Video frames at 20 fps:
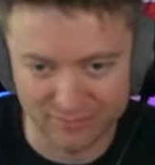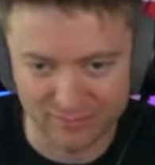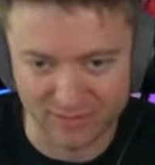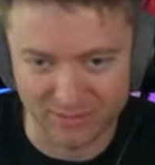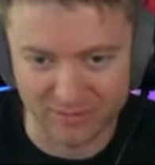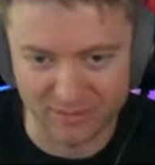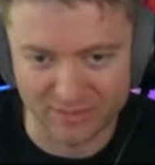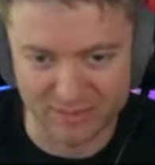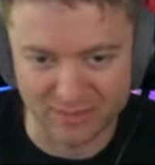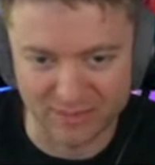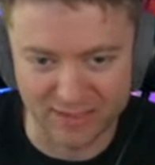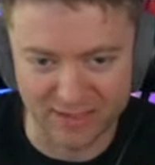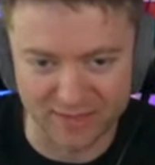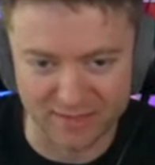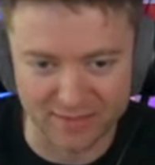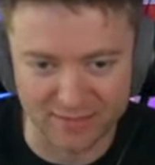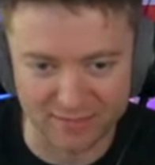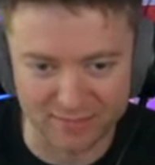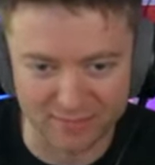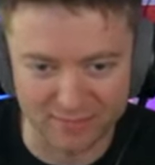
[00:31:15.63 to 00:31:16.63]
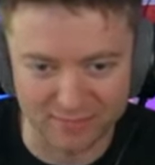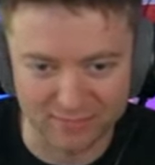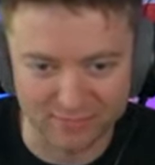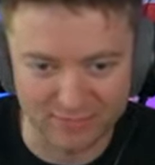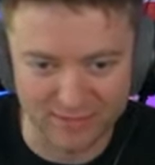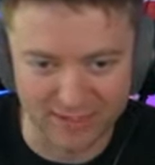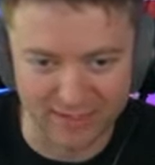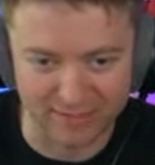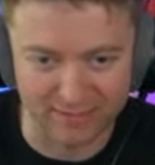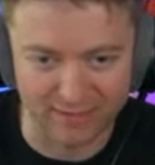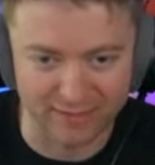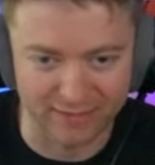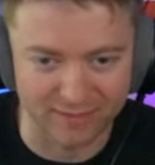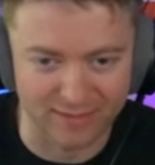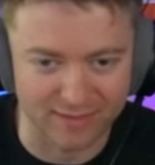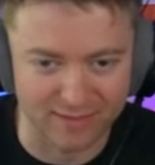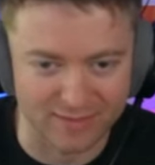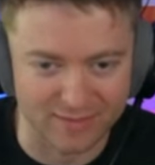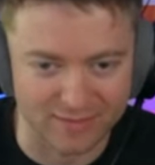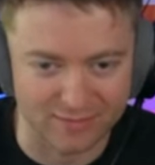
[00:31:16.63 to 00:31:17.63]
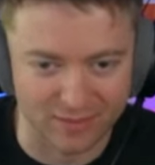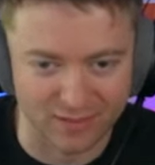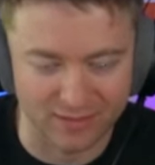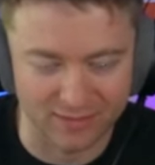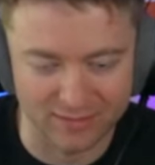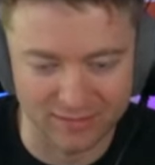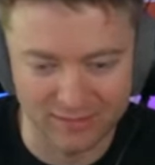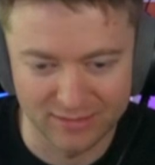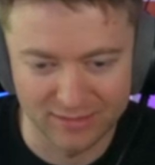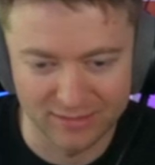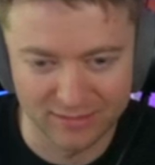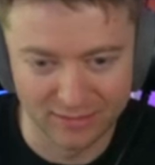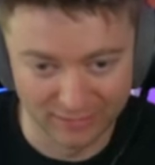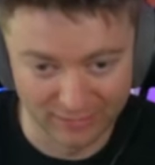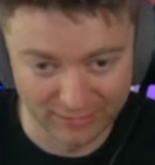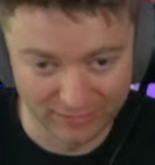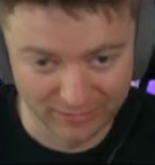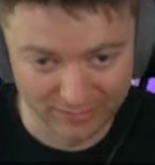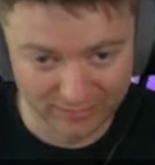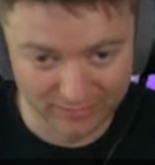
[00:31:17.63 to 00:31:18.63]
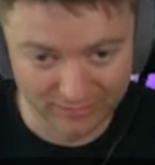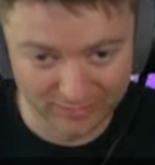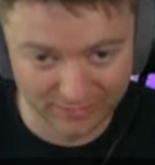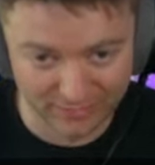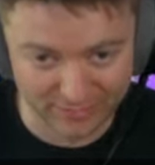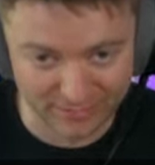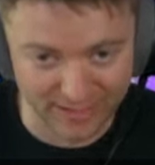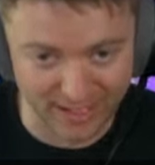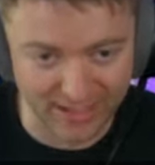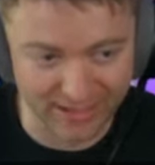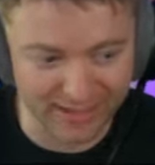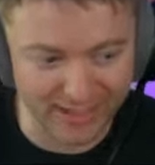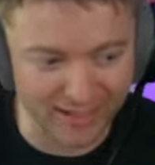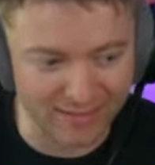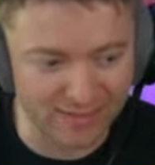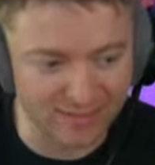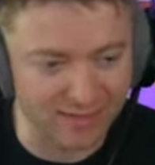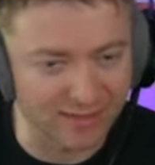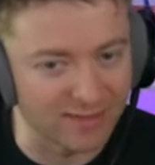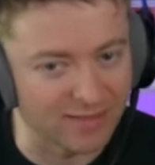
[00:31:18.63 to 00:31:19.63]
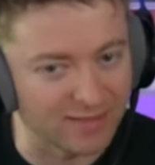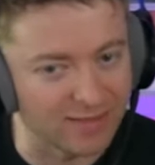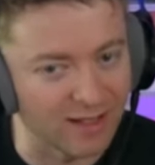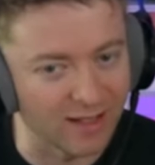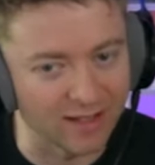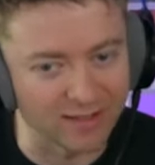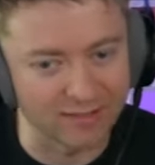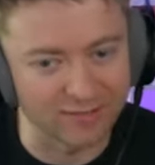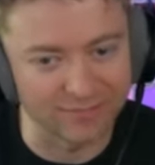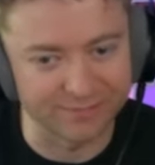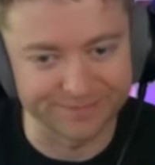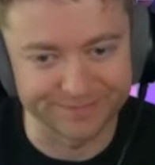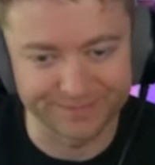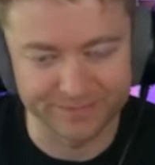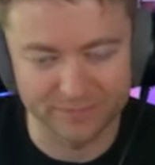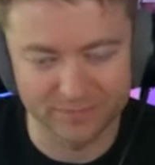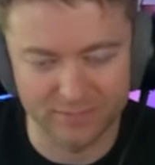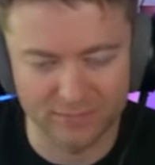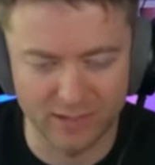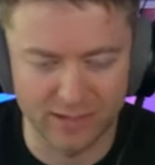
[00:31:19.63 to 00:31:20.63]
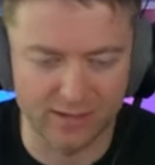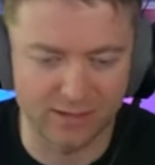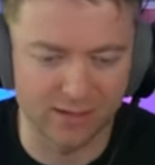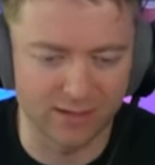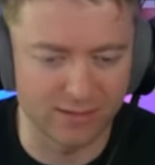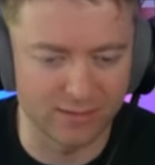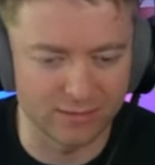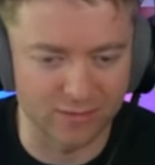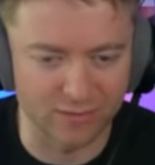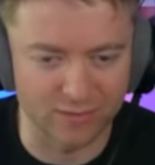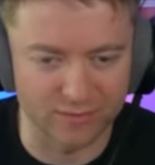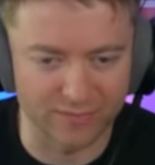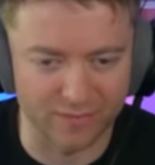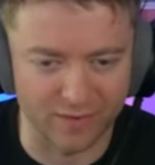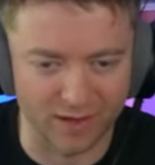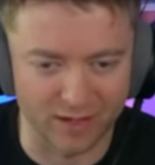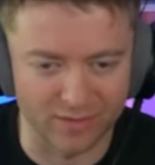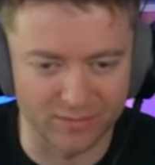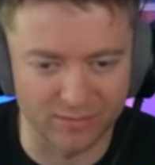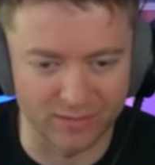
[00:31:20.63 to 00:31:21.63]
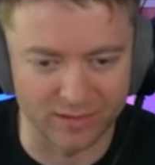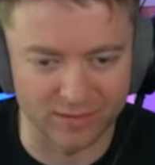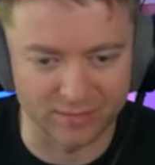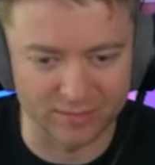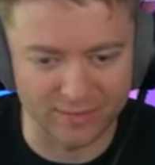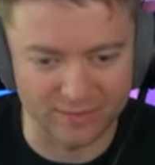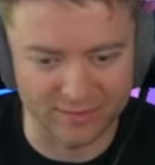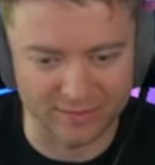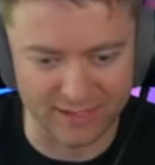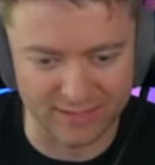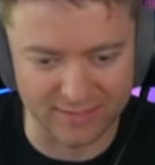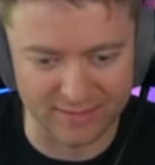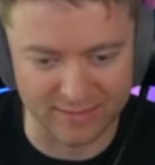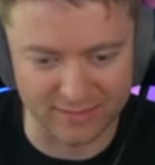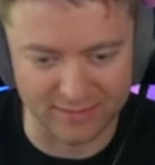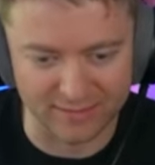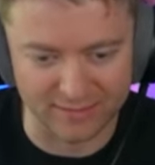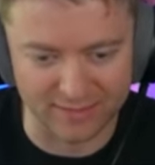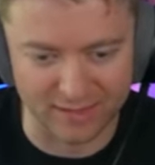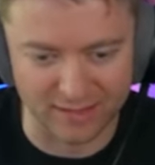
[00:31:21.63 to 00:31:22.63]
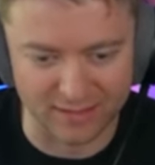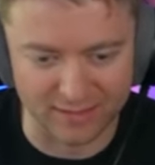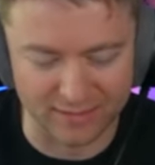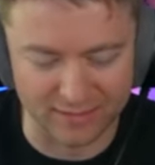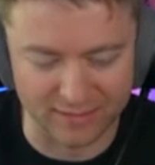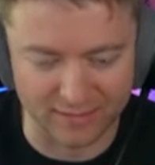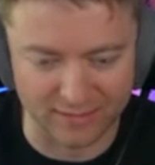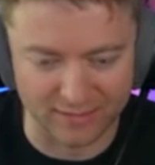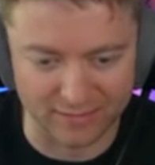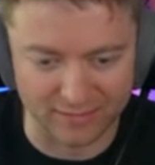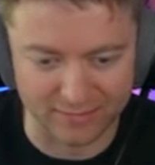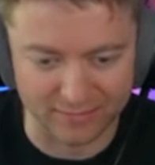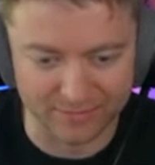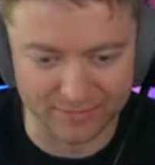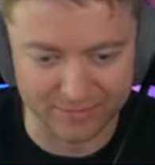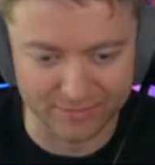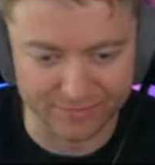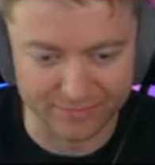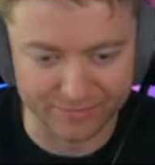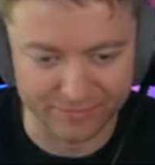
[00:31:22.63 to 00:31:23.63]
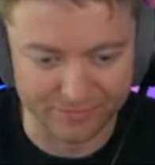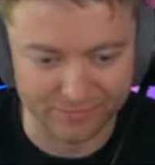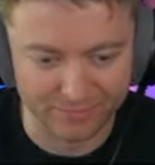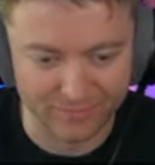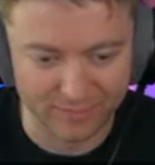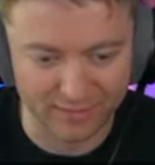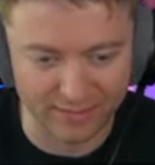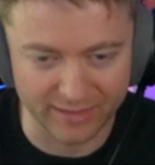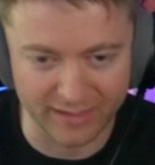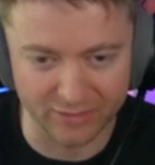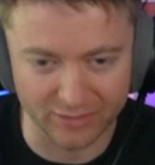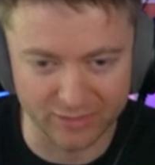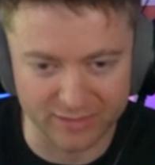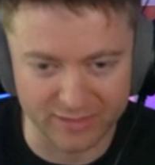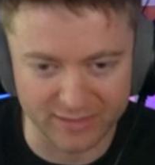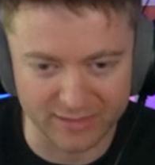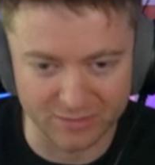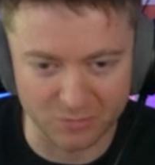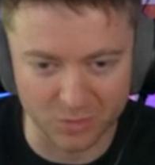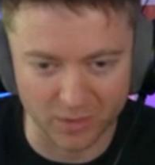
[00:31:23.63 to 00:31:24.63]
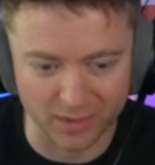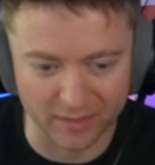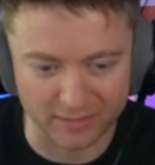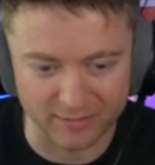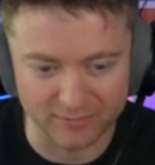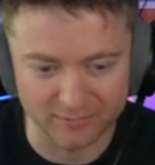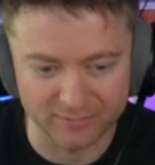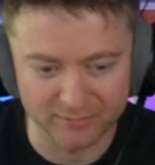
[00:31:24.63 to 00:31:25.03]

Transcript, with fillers: maybe to take take like this, right? This kind of gets things done. Like King E2 is fine, but this gets things done in a guaranteed way.